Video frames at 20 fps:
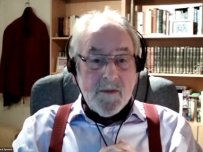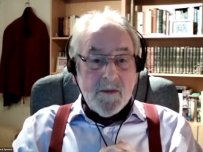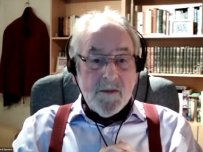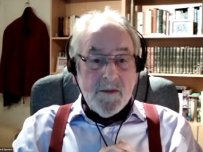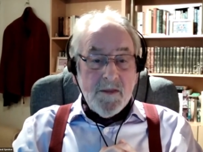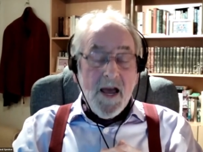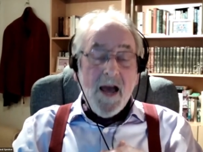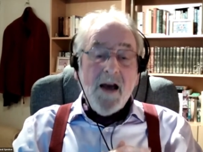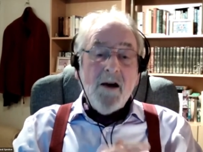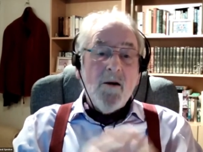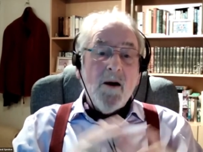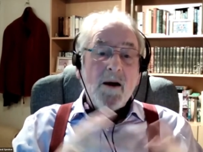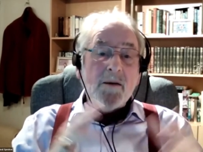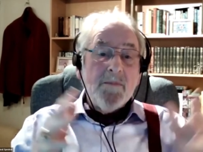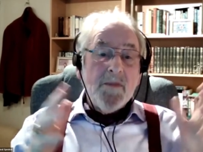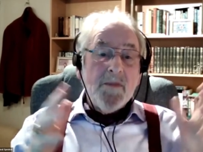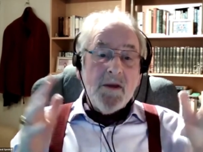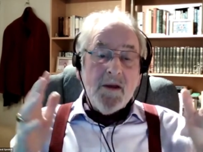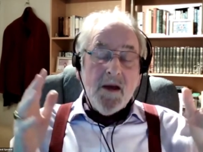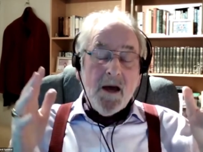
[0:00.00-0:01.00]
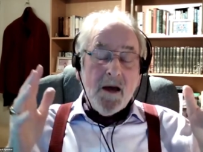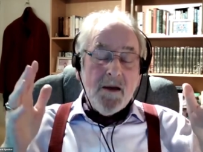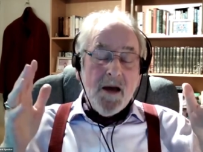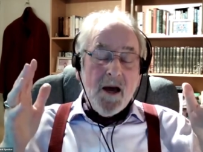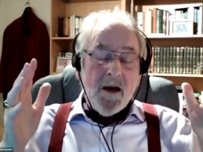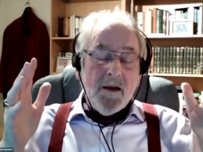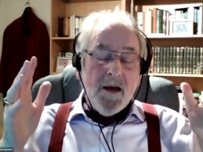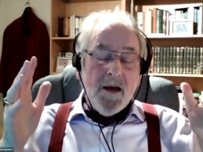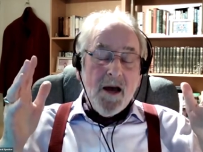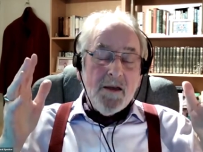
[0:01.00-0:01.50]
Now I'm the,
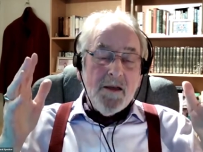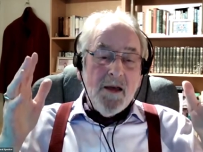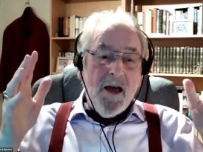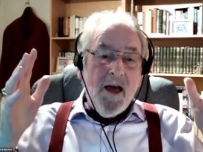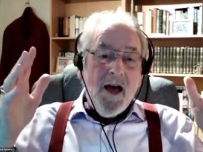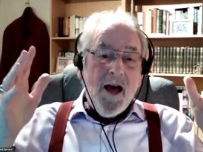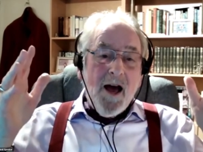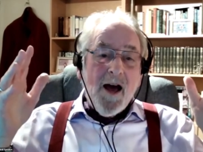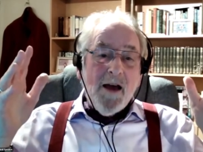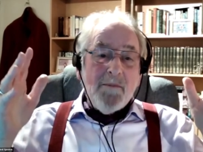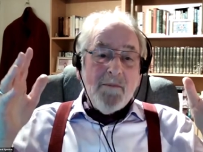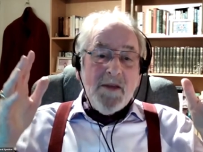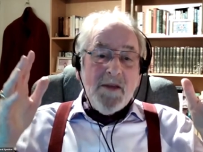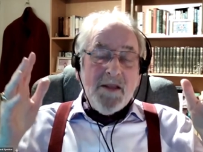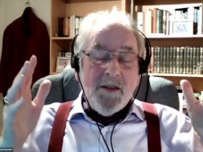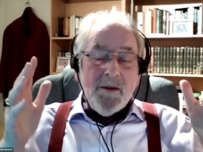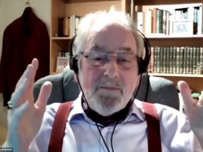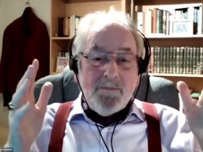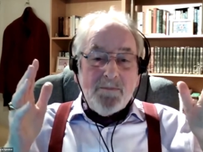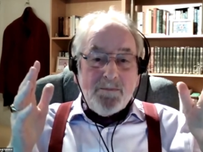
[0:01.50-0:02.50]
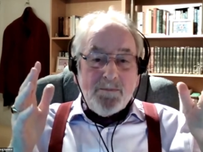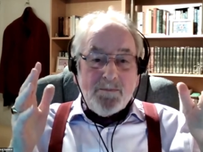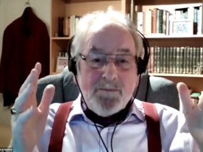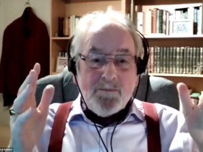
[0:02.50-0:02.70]
I, I, I I'm in the